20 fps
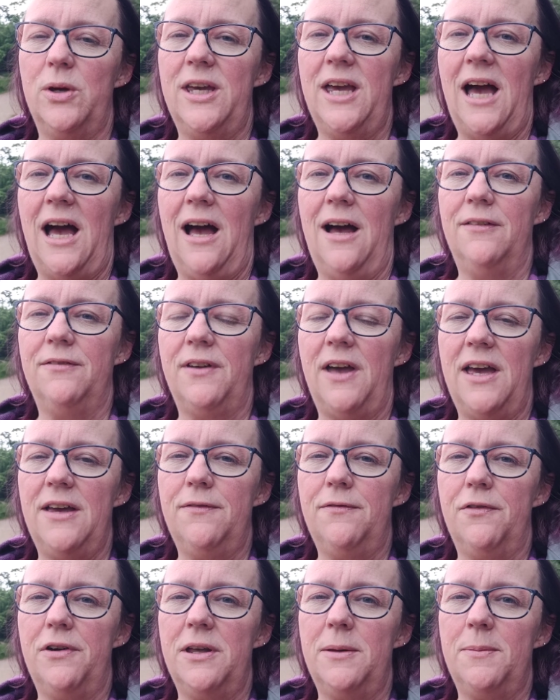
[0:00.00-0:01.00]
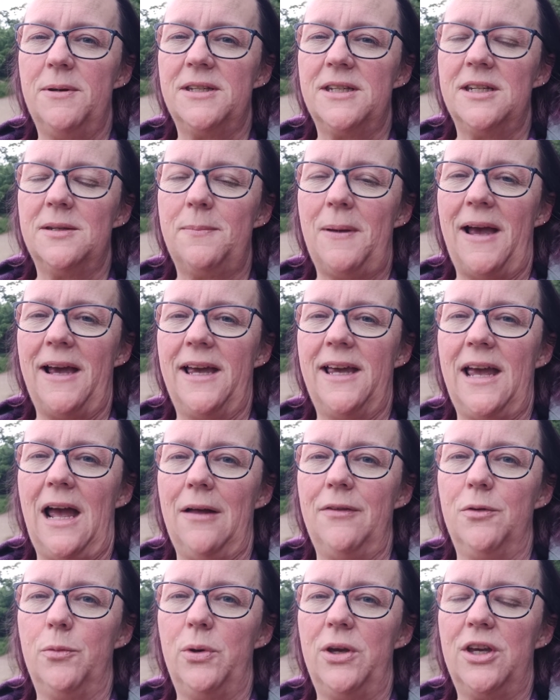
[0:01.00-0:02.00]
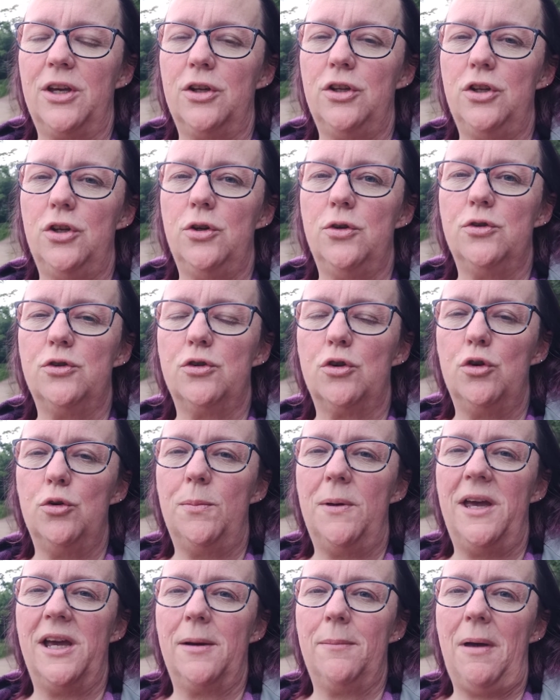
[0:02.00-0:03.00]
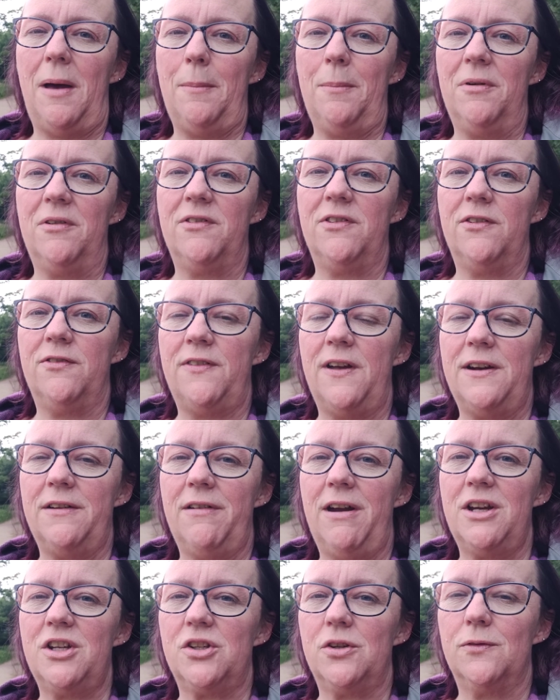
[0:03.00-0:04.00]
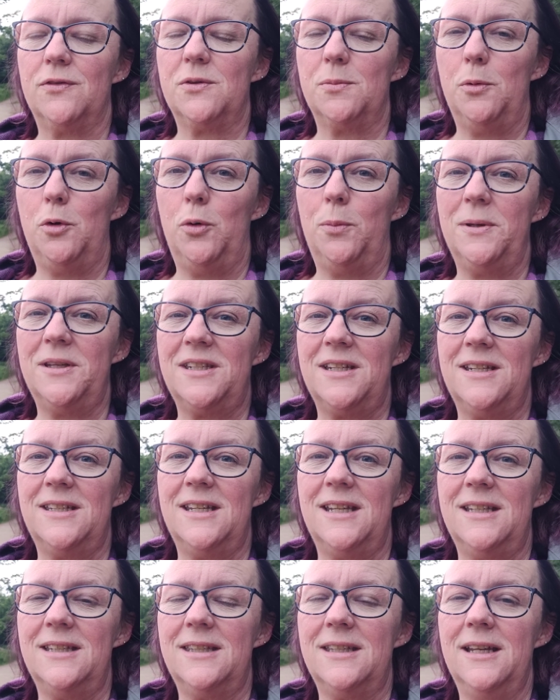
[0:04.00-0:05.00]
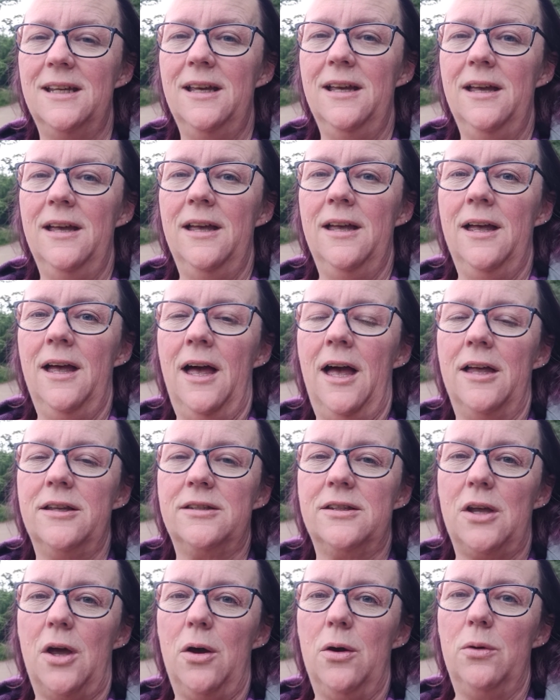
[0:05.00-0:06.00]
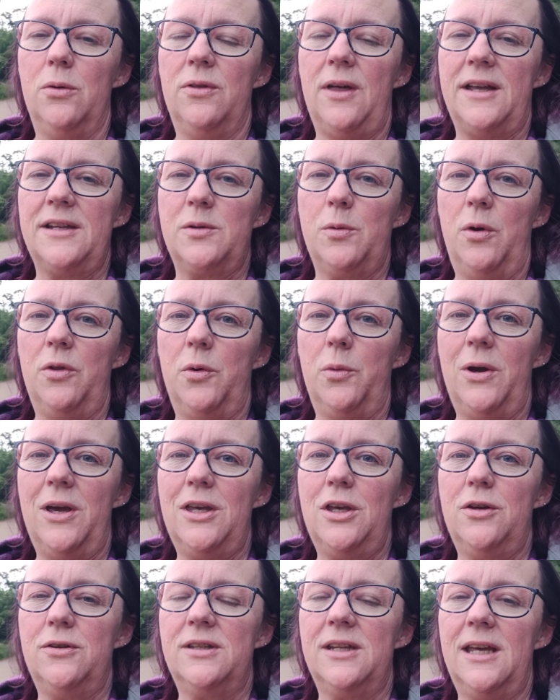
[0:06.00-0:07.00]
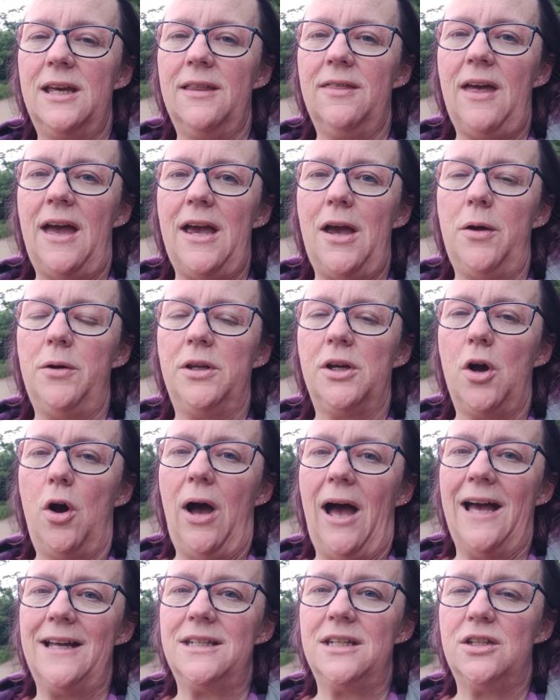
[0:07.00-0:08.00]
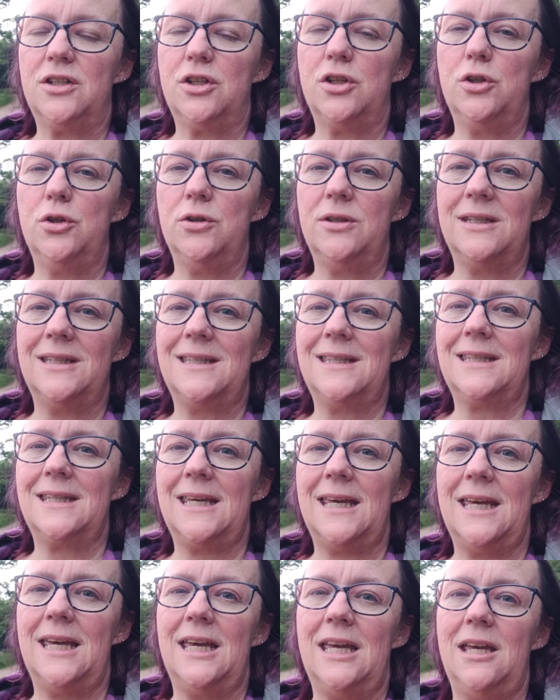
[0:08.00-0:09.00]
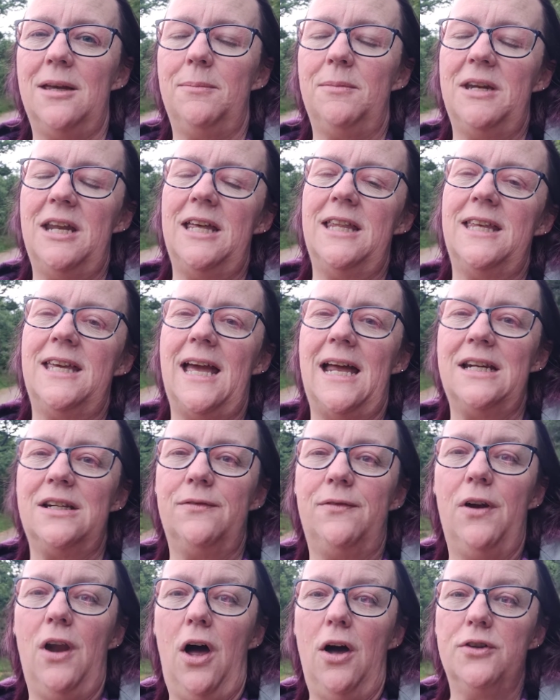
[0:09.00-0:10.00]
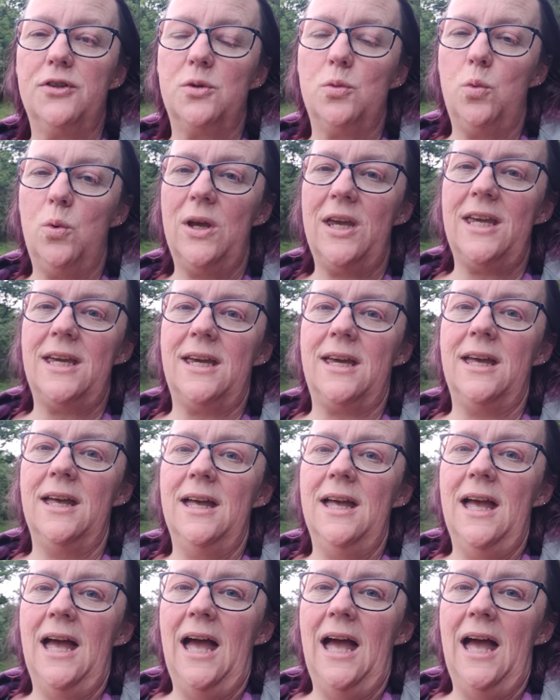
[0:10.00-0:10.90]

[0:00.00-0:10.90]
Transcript: we have a free business bank account that we can use through being a member of the Federation of Small Businesses. So that's the one that we're using. They only got added to the scheme near the end of last week.